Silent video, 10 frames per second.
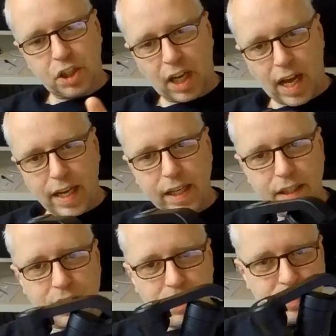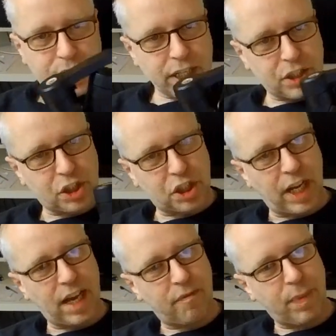like this
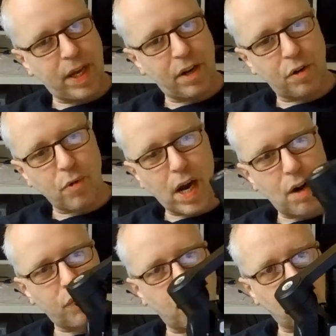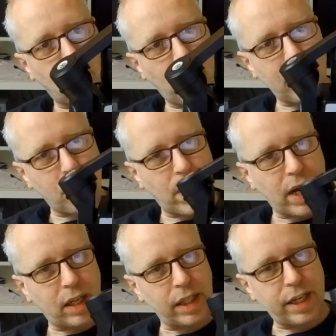have been around for quite a
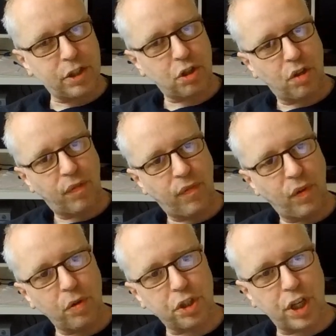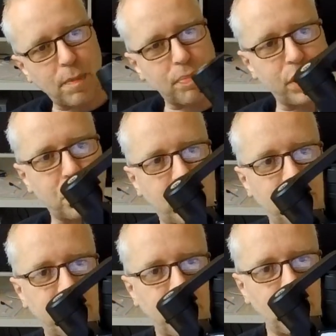while and it's all folded up as you
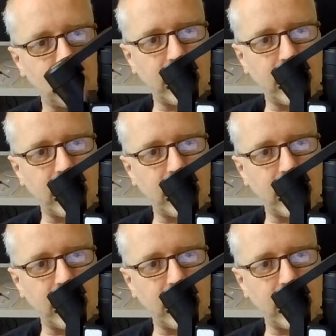can tell.